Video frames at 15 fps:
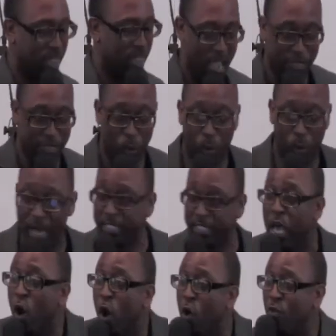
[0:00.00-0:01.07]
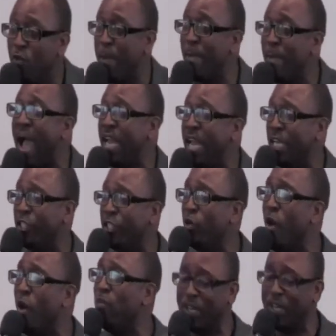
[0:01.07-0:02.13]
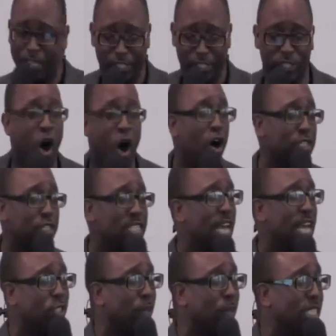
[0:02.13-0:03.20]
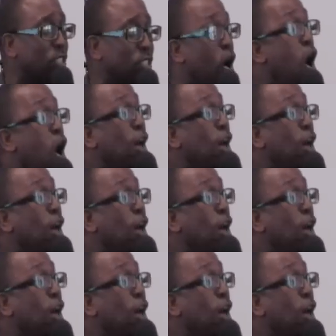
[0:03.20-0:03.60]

The ones who reminded you of what the song says, which is all